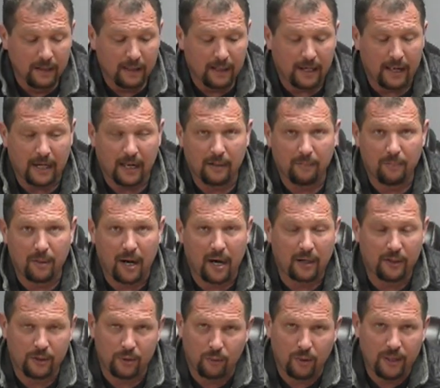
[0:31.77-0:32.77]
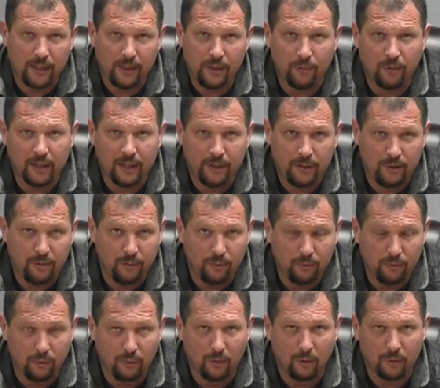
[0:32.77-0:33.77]
Our 2022
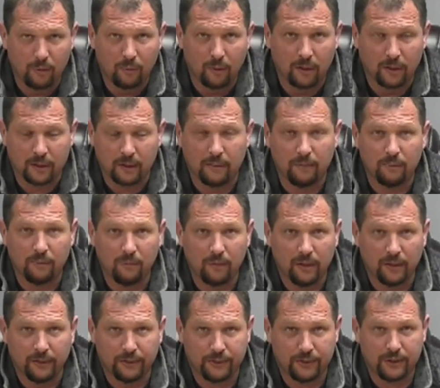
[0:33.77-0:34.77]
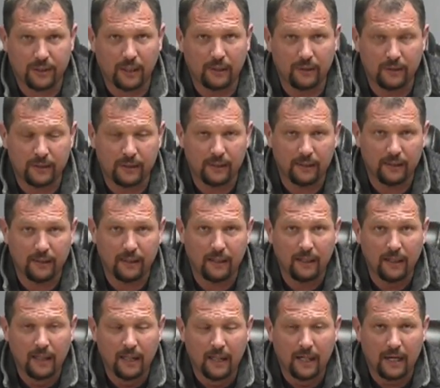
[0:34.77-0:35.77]
road work will start
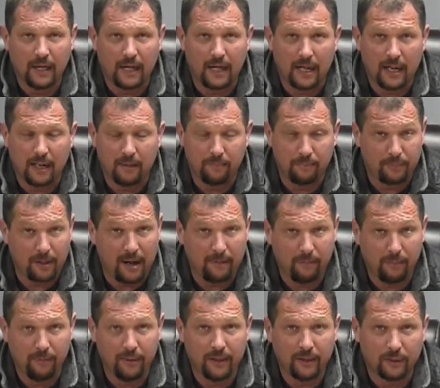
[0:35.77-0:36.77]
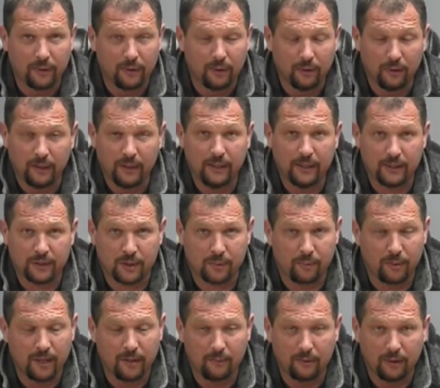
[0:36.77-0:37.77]
probably early this
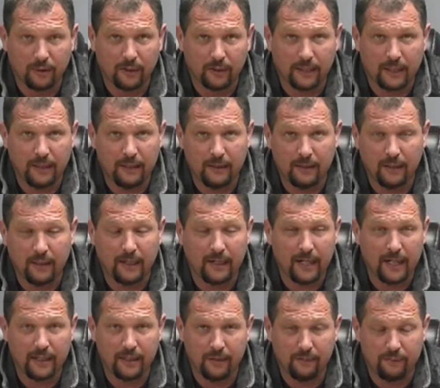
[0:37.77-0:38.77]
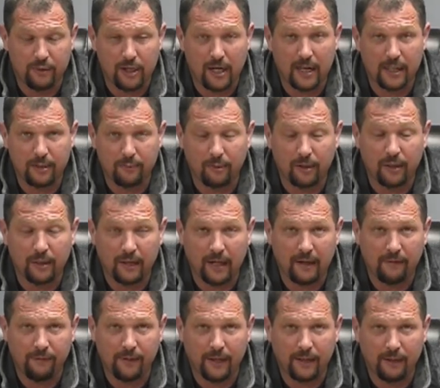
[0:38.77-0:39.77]
spring. We're looking end of January to
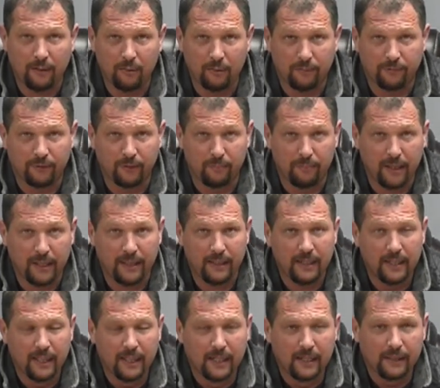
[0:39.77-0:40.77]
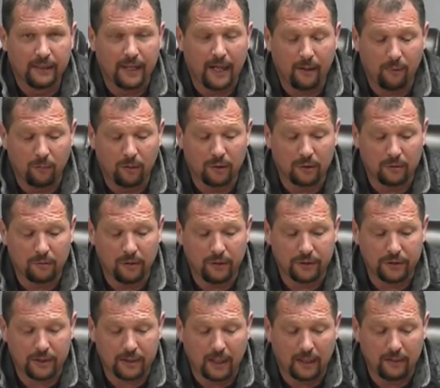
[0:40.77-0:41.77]
have that out for bid. That work will
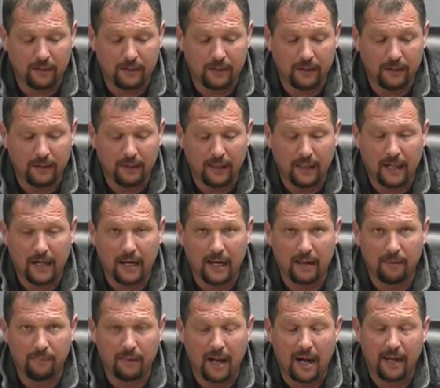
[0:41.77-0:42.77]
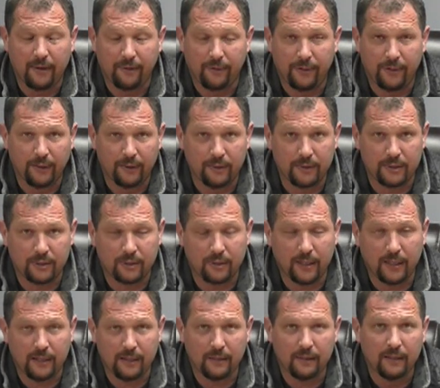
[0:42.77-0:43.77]
start on 3rd
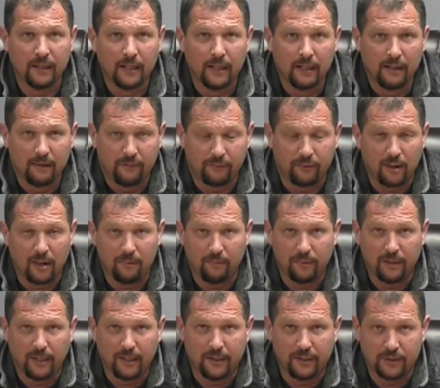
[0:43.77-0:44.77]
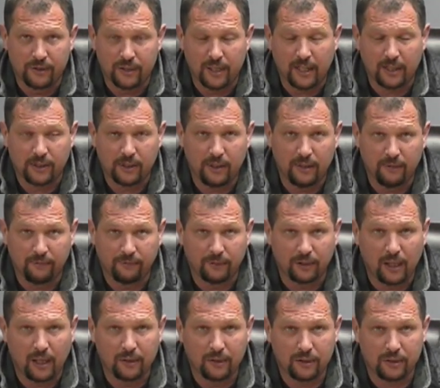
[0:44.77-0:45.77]
Street from the intersection of
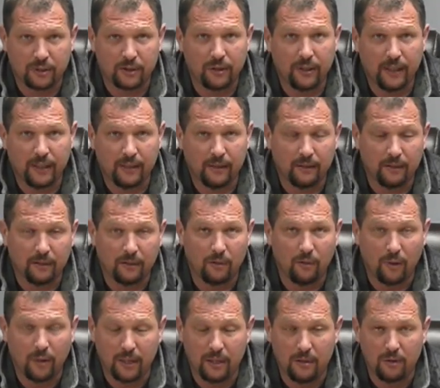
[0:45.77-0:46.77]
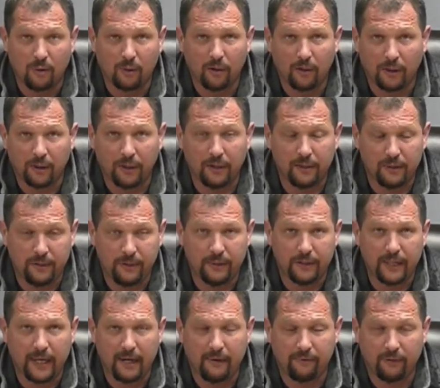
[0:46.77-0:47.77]
Clark Street going north to
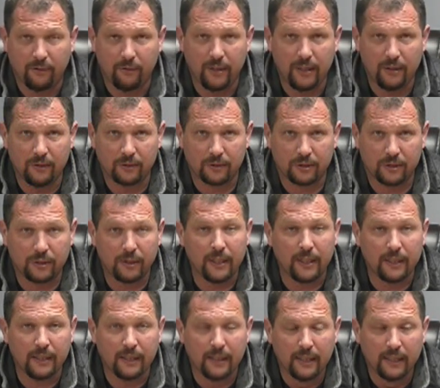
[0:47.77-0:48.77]
Navarino Street.